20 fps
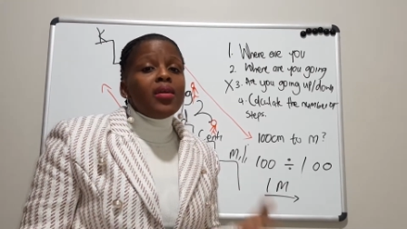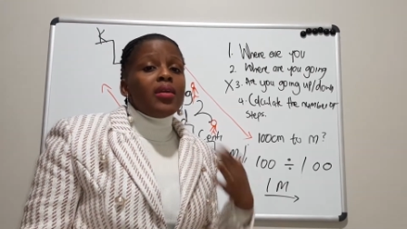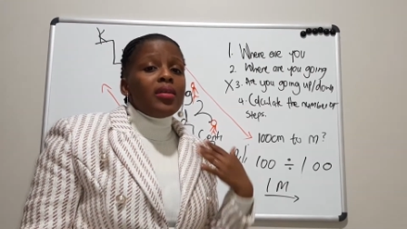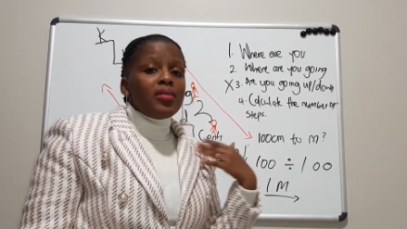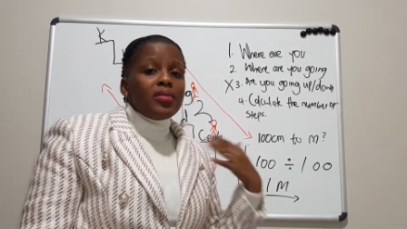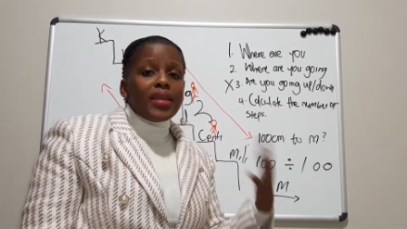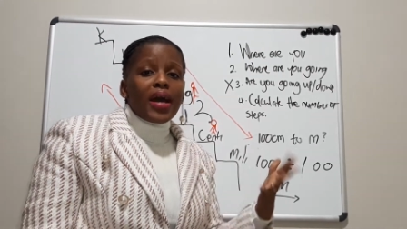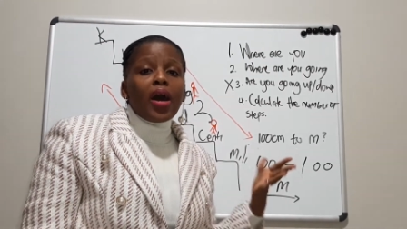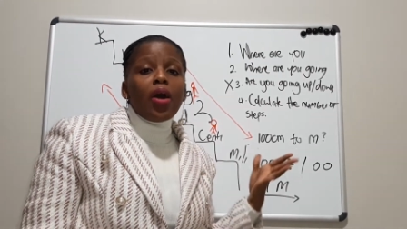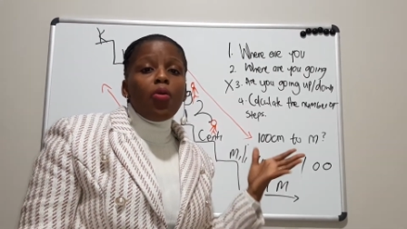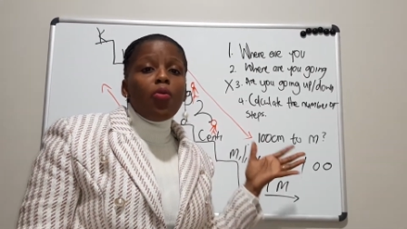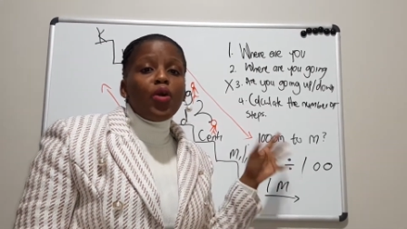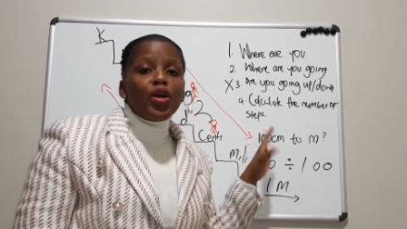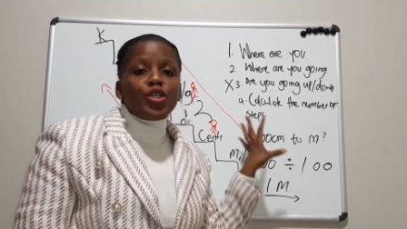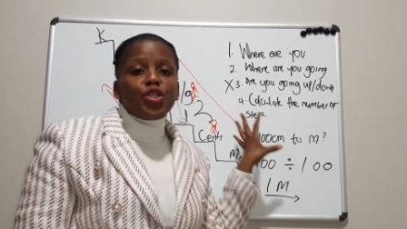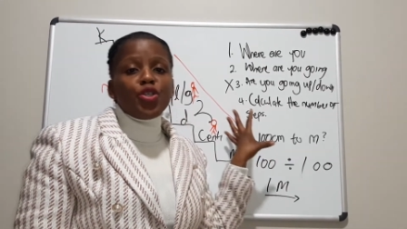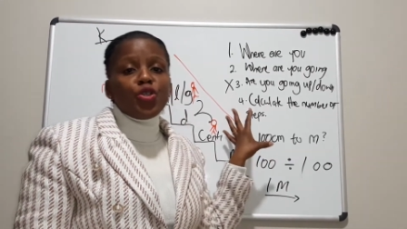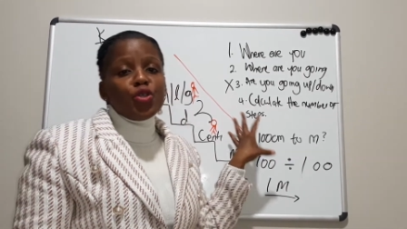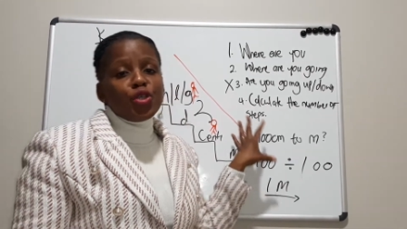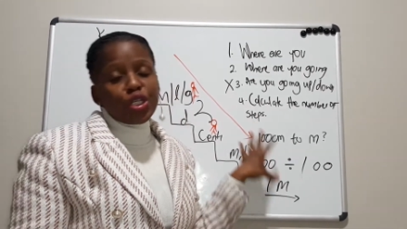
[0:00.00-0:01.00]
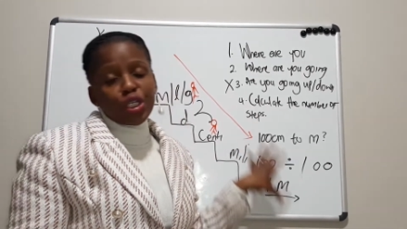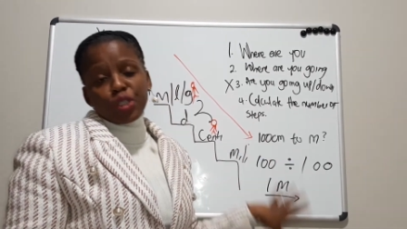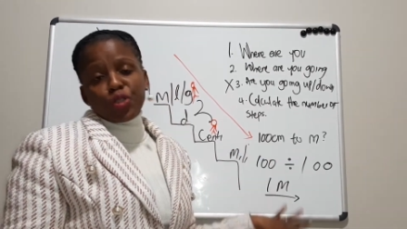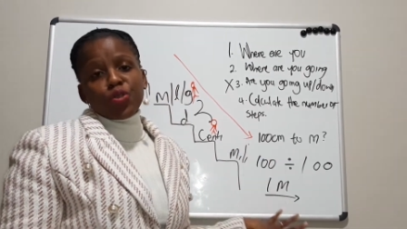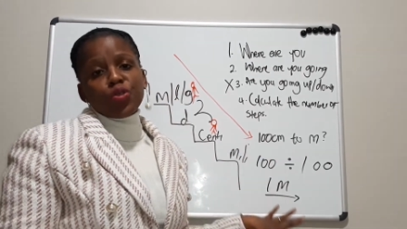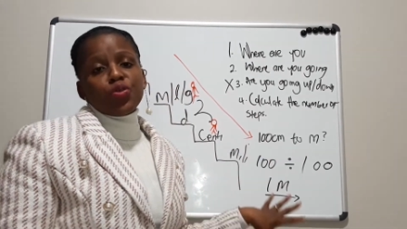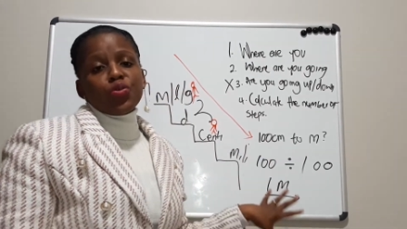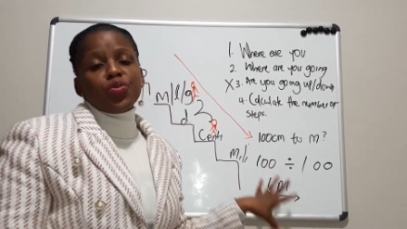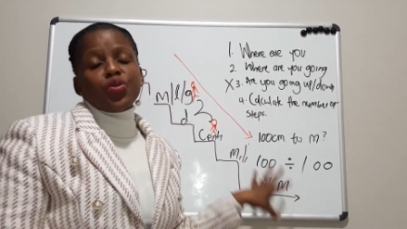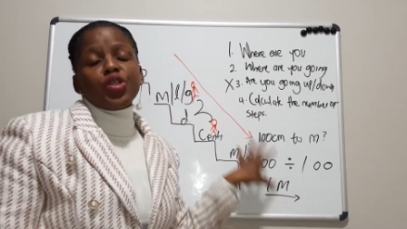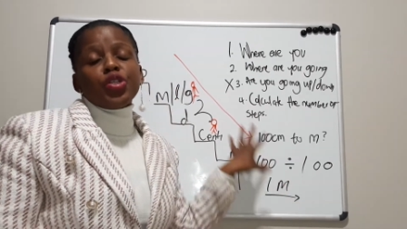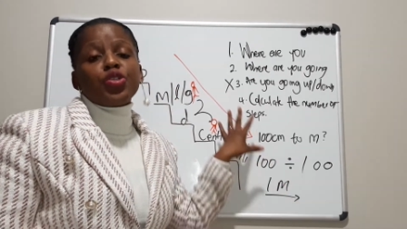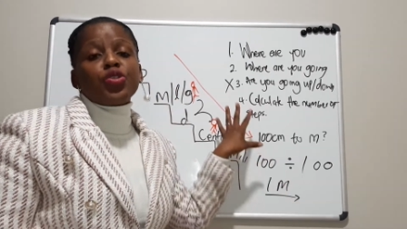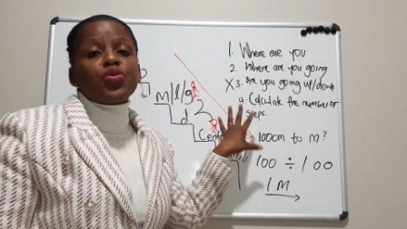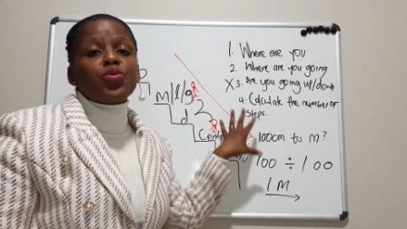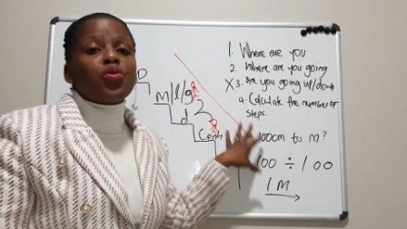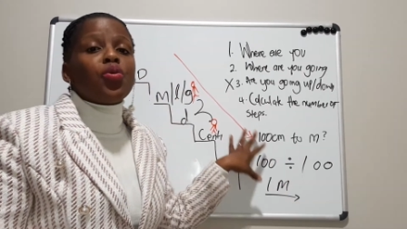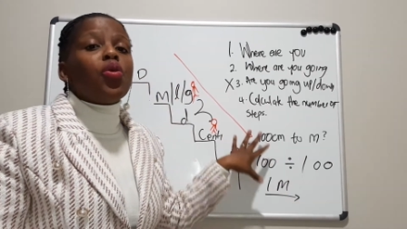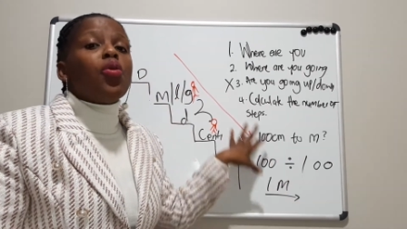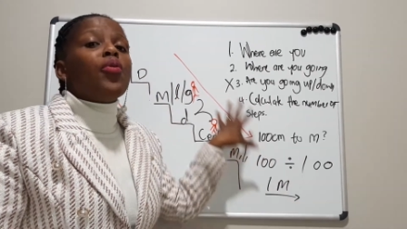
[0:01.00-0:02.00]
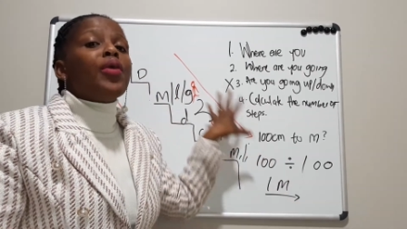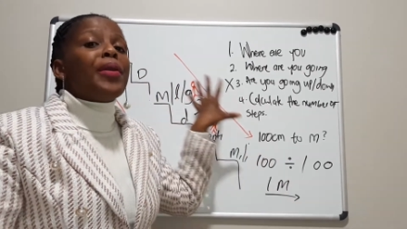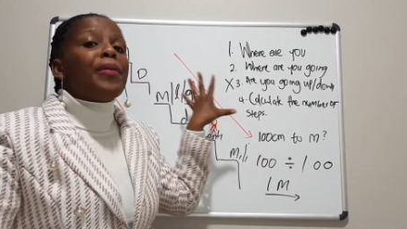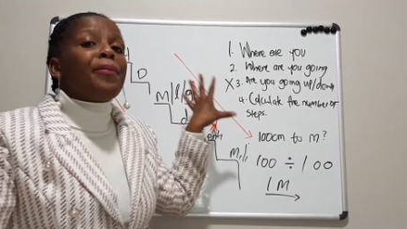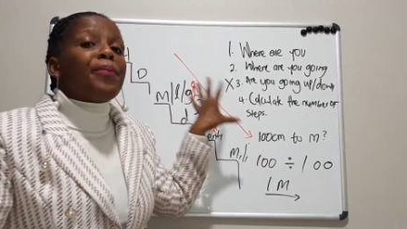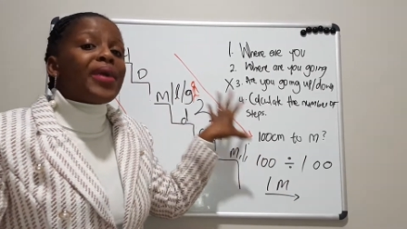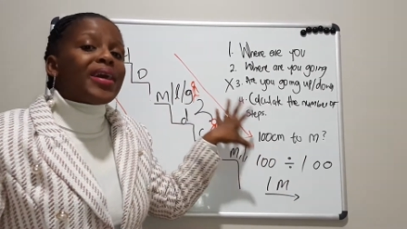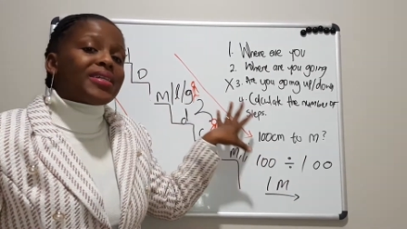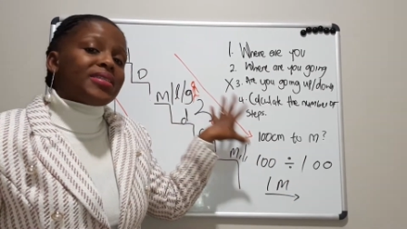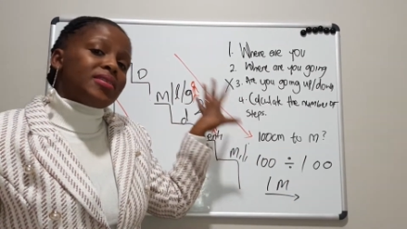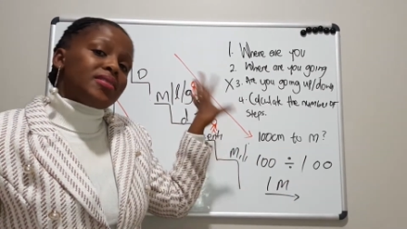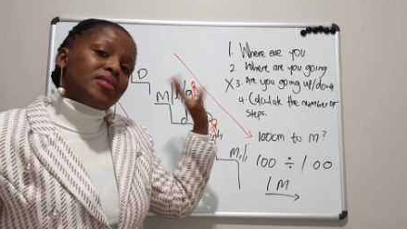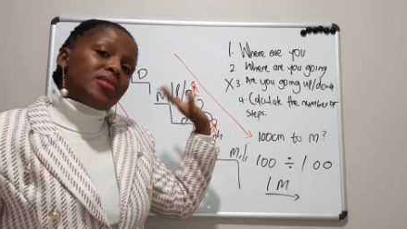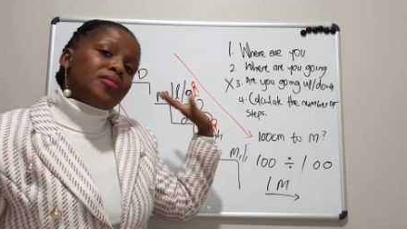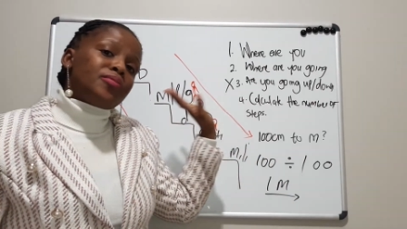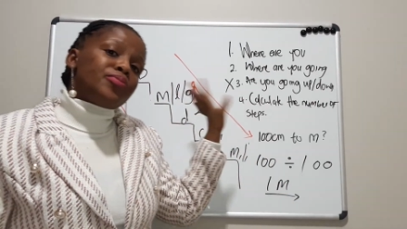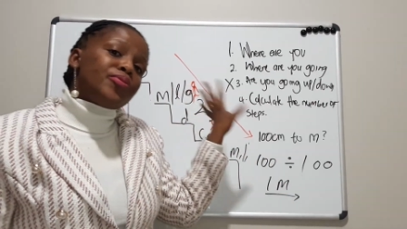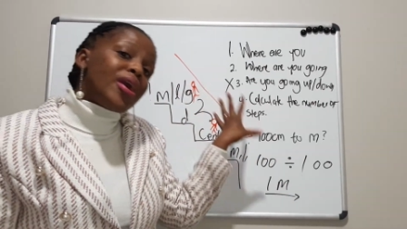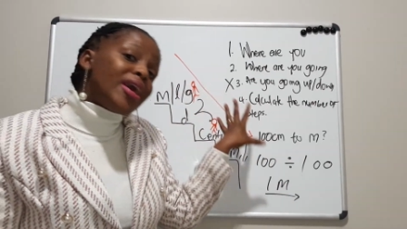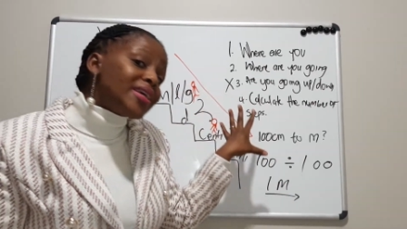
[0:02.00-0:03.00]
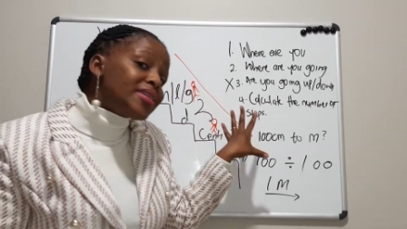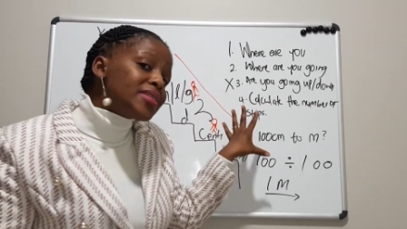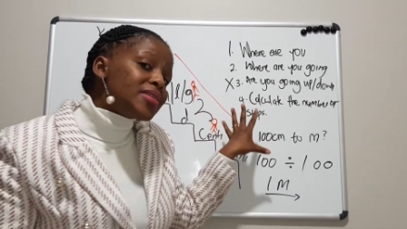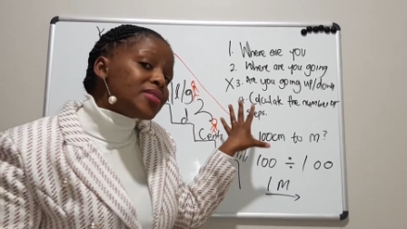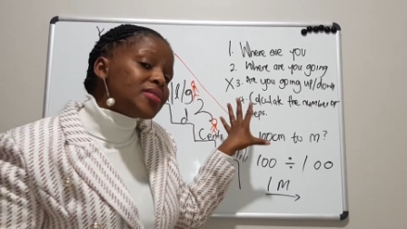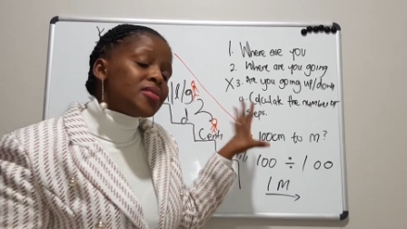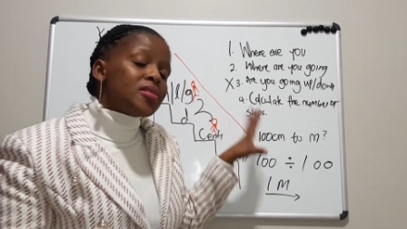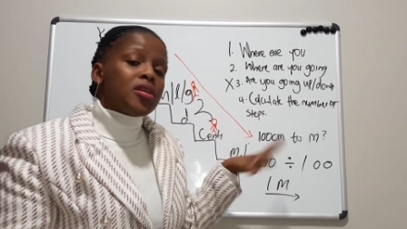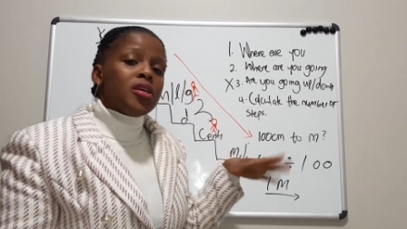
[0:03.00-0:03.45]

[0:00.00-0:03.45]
Now what you need to do is to go and practice and practice.